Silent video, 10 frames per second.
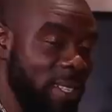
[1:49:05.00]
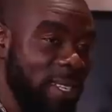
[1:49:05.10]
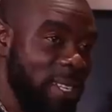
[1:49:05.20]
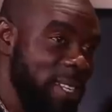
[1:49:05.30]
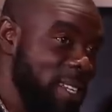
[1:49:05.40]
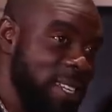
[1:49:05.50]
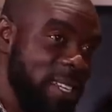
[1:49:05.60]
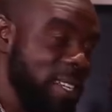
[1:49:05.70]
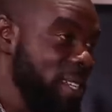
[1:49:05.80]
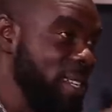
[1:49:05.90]
The, the,
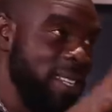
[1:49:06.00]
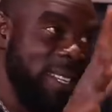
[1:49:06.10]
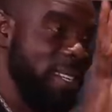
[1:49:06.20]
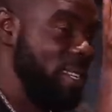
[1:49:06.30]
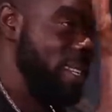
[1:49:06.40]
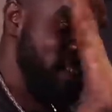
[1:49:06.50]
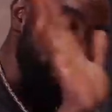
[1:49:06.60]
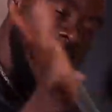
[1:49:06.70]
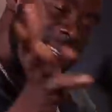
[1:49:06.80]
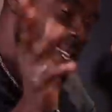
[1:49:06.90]
the layout, of
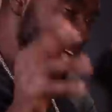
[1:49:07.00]
everything.